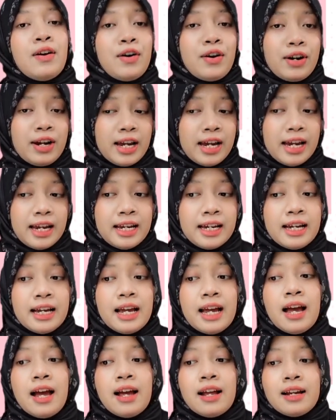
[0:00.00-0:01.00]
Okay.
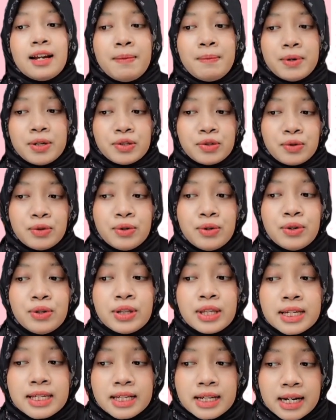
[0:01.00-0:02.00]
Number two,
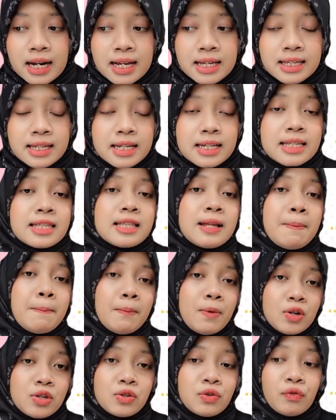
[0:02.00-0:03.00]
discuss is the
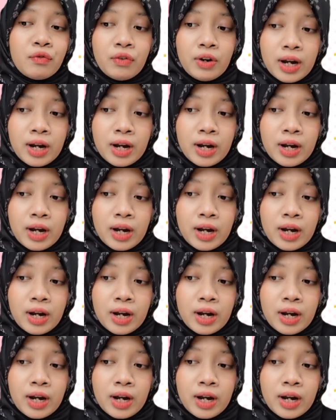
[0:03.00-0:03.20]
most